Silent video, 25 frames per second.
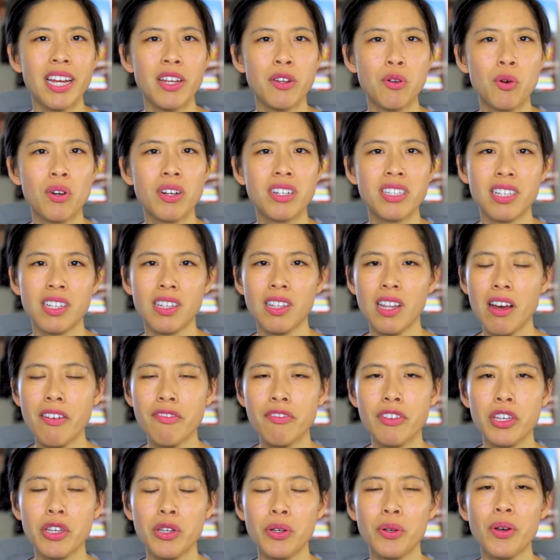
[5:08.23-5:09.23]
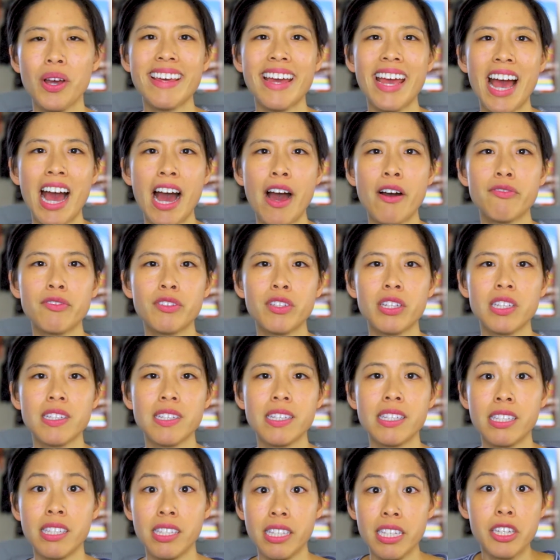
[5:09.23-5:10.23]
In order to love you, they have to
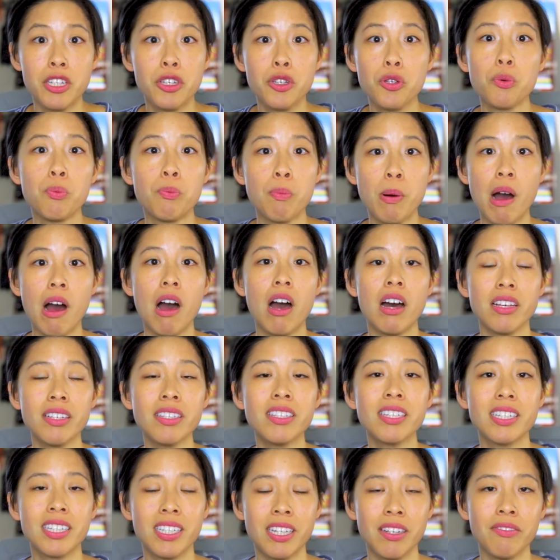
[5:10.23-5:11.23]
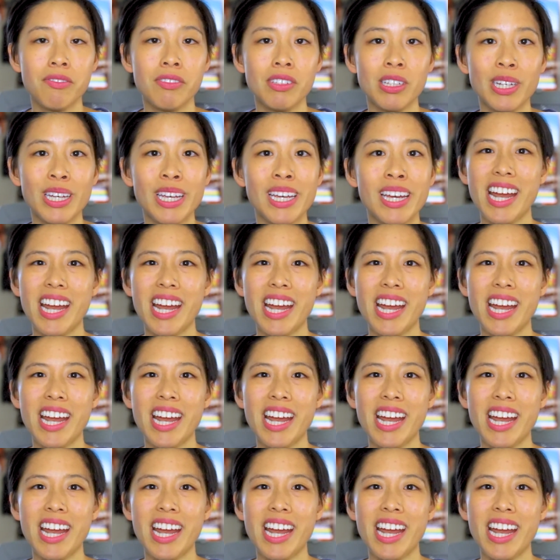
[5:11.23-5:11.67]
see you positively.